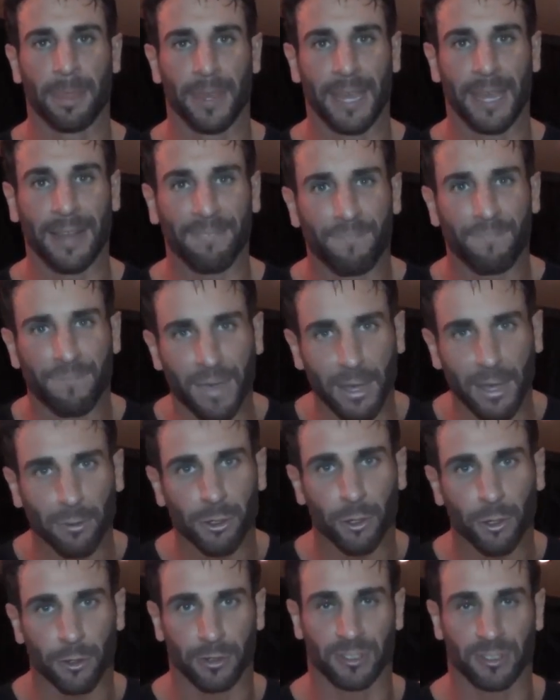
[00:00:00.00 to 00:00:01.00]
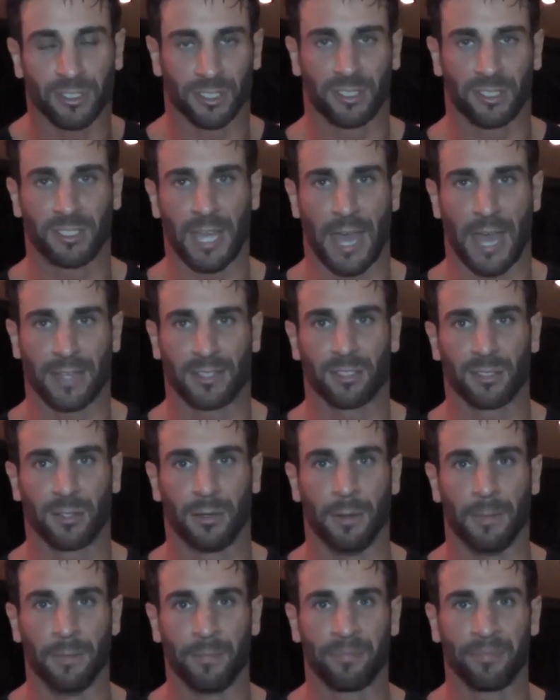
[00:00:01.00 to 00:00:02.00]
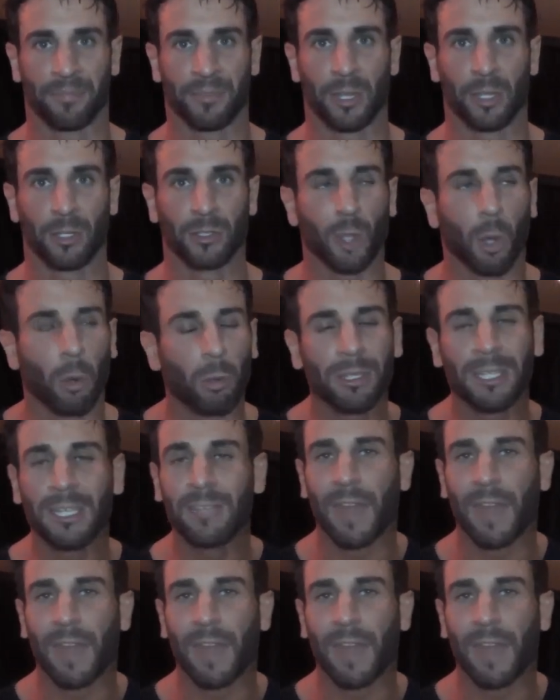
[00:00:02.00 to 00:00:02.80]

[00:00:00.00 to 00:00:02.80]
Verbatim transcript: in failure or success. Don't leave